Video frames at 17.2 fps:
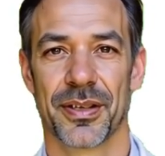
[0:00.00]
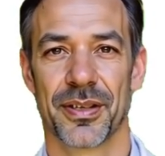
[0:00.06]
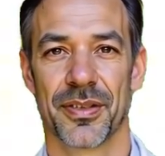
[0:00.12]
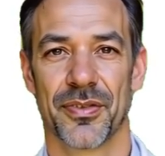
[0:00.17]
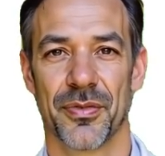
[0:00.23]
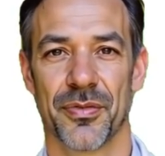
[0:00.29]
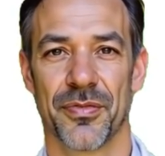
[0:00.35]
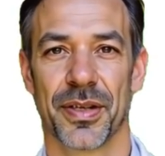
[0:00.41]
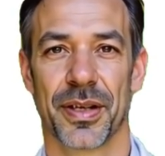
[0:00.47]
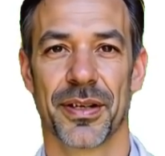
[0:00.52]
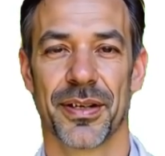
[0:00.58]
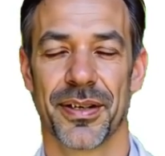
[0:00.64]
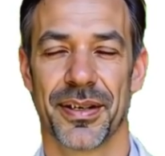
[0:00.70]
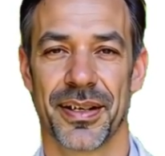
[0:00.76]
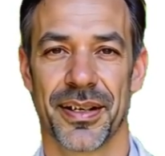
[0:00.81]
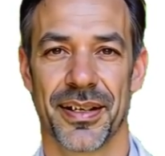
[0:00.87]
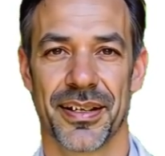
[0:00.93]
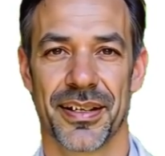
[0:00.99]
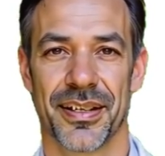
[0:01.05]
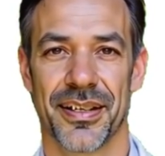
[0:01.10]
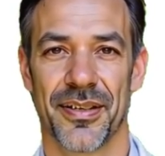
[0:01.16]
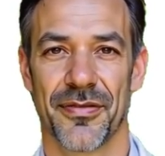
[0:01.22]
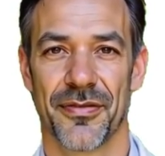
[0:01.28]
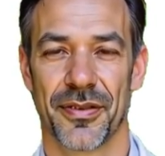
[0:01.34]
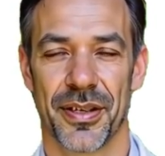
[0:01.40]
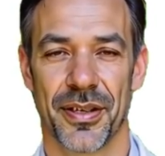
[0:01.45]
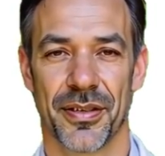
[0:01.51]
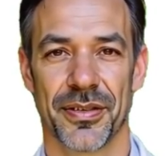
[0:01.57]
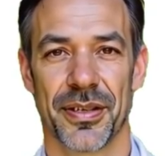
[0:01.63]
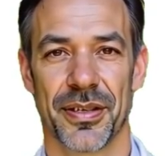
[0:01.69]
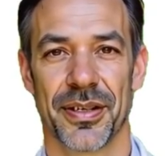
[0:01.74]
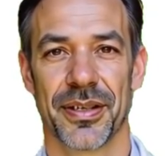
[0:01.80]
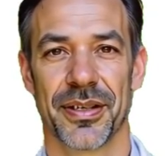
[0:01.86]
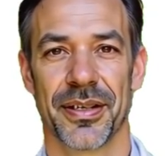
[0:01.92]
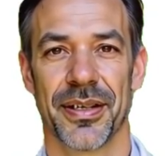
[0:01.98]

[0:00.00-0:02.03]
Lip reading: Enjoy a small square daily.